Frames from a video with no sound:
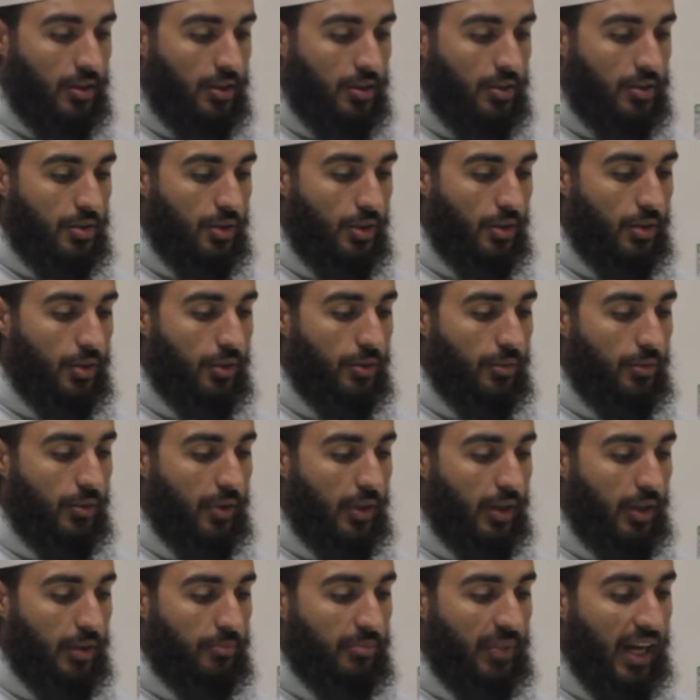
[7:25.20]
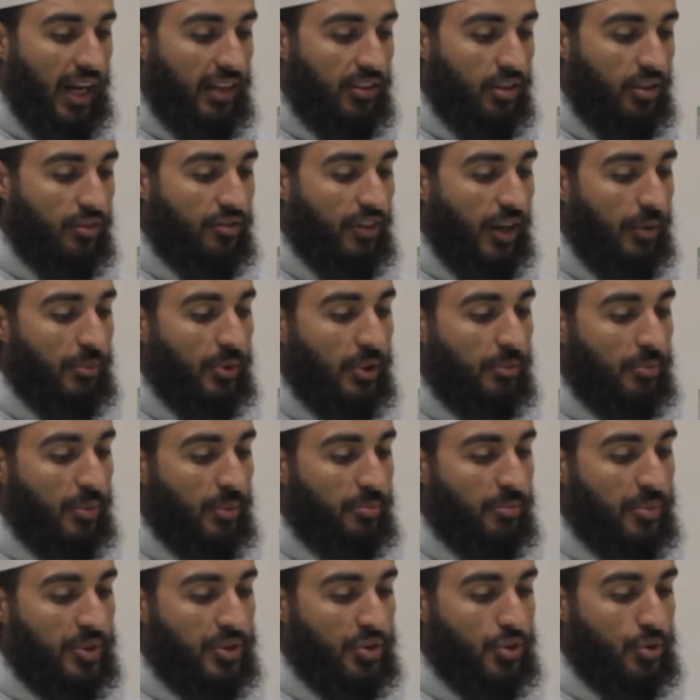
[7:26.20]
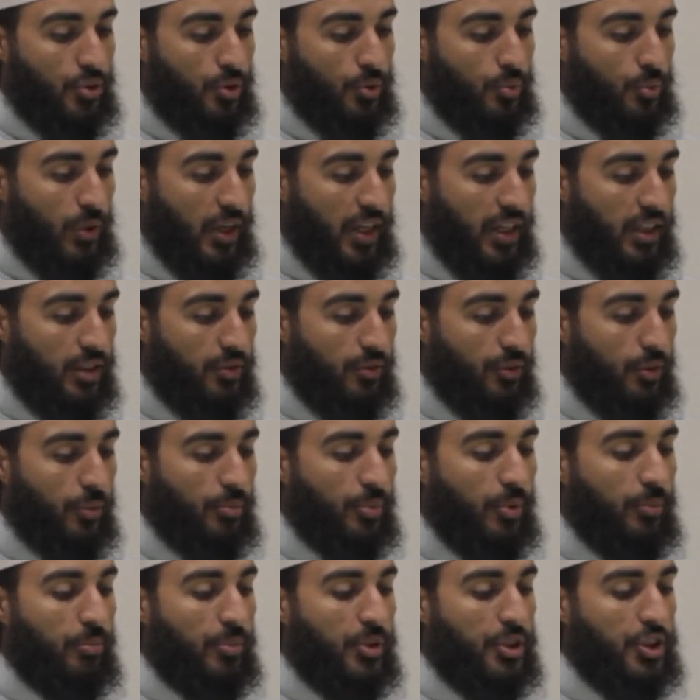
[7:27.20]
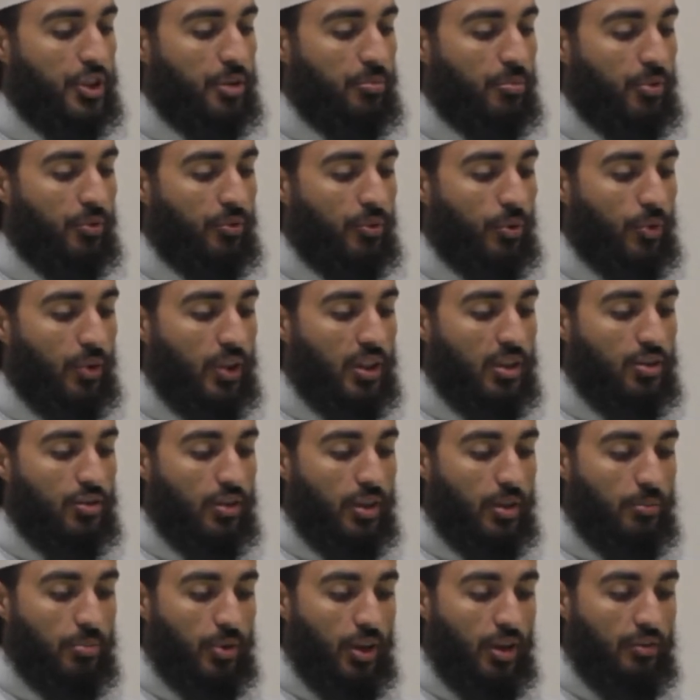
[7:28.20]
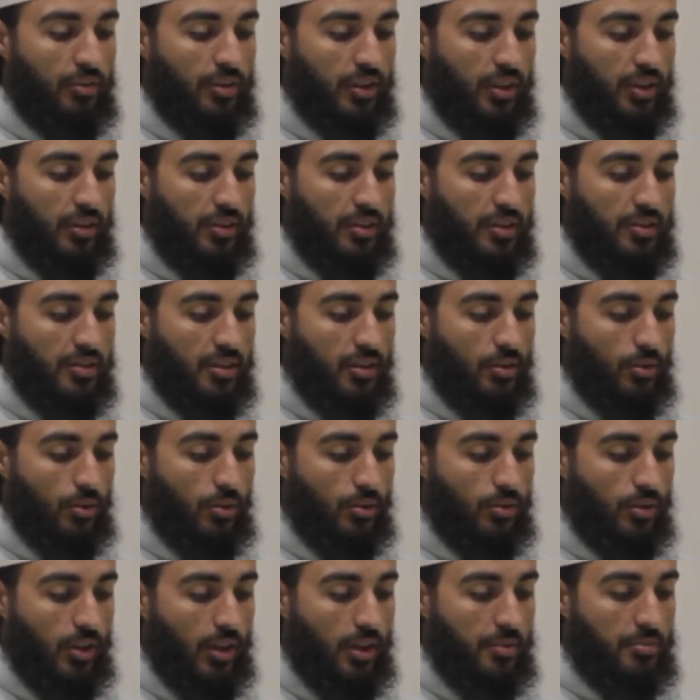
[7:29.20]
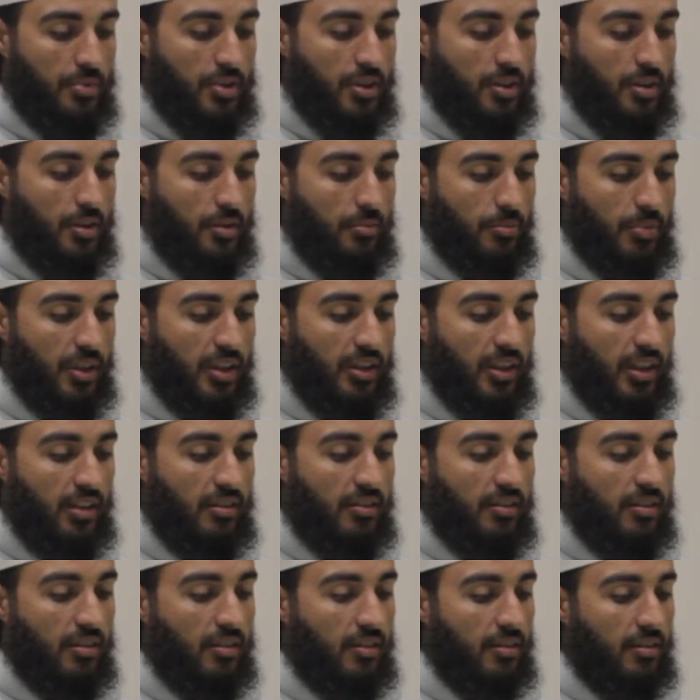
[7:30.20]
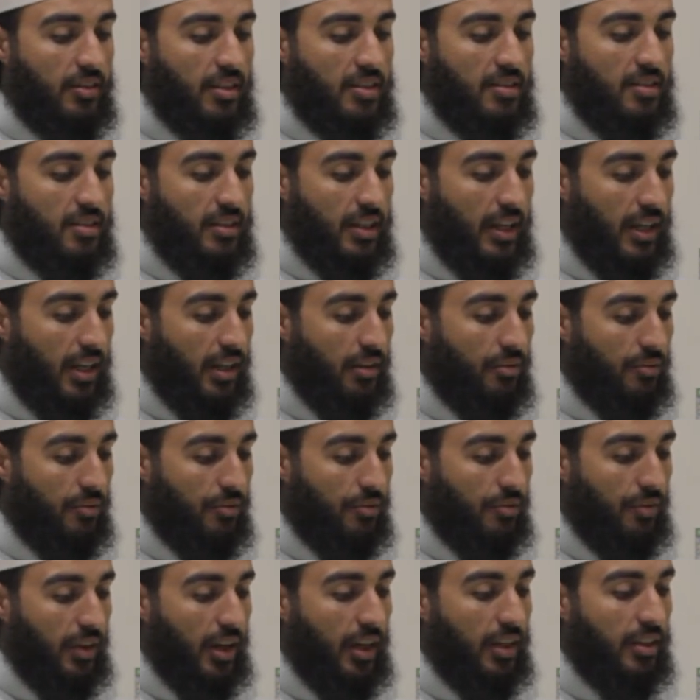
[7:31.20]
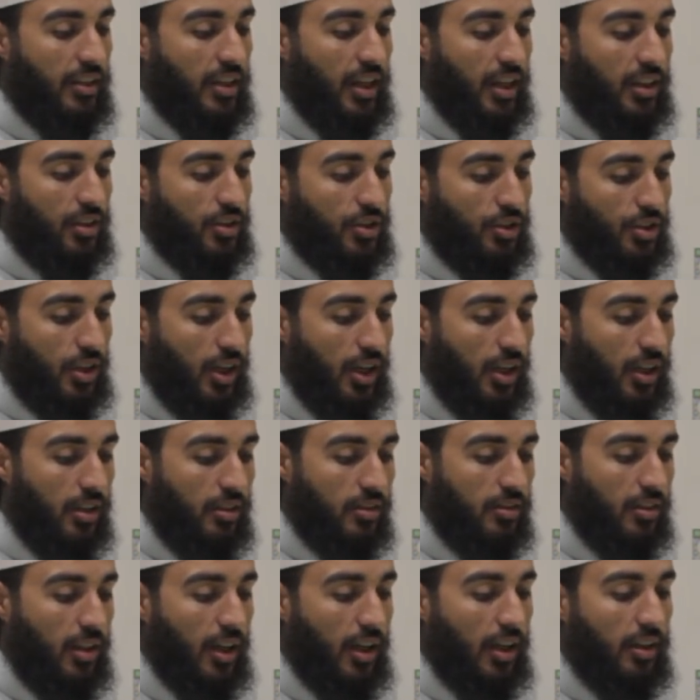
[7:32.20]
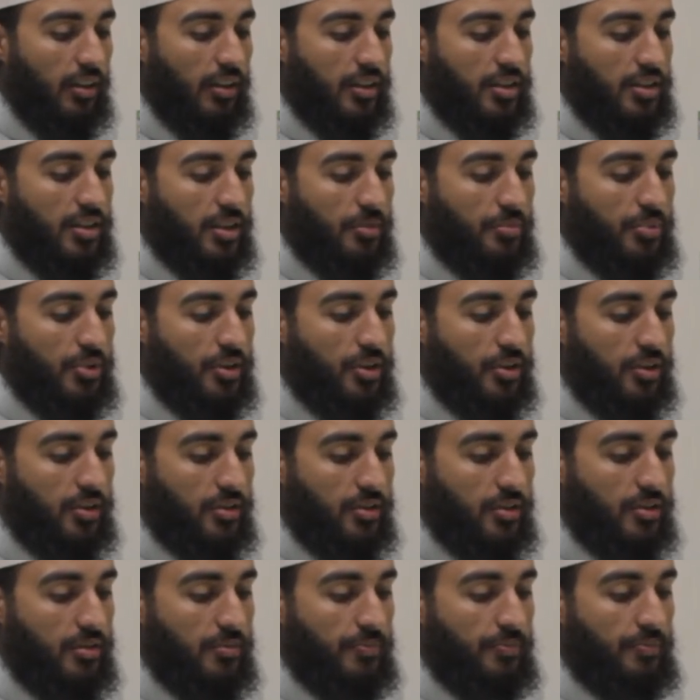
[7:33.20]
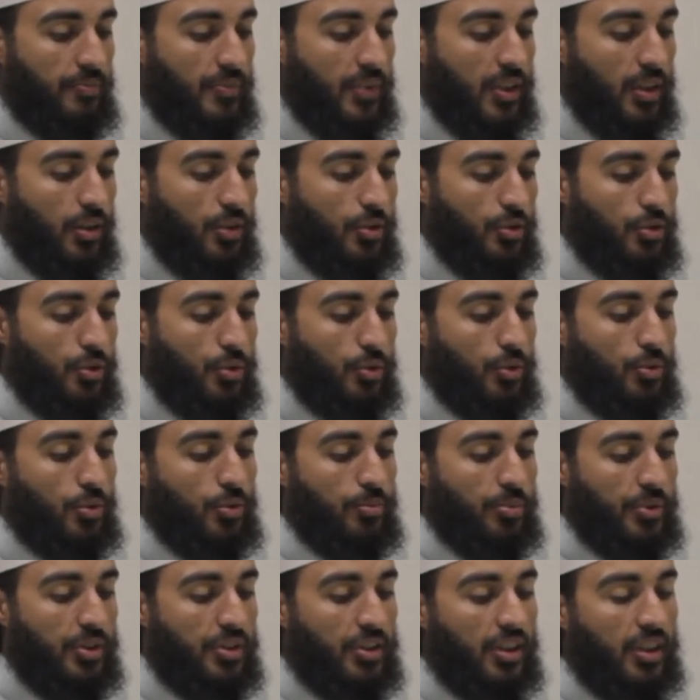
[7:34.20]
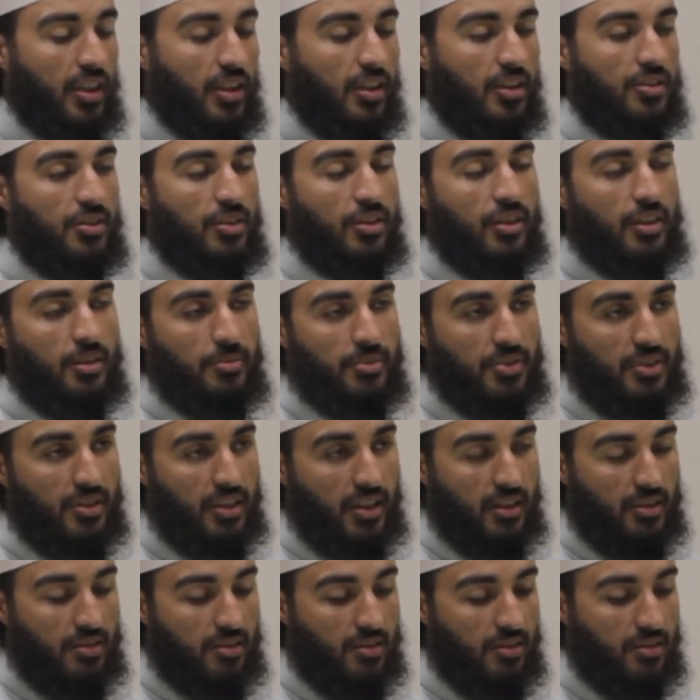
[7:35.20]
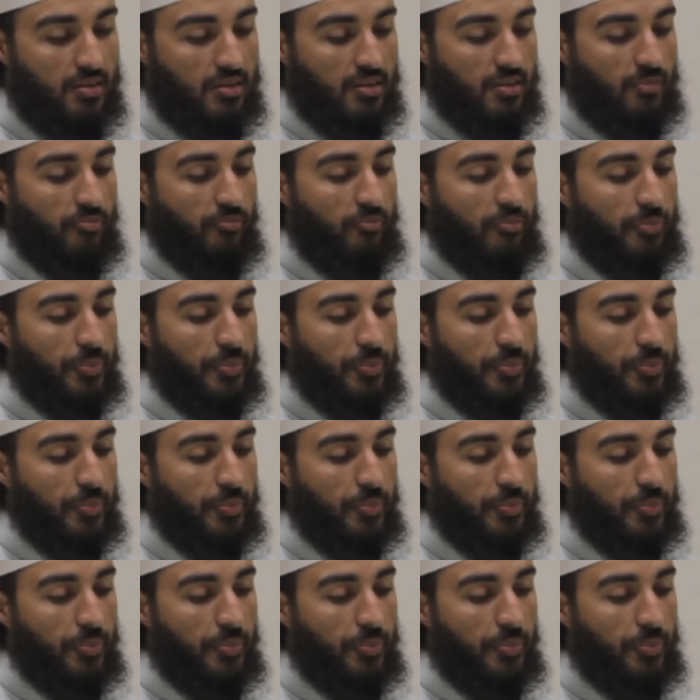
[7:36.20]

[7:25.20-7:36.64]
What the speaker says: So adult family members should wait for permission before entering private areas at all times, but that the slave and young child are exceptions due to particular circumstances.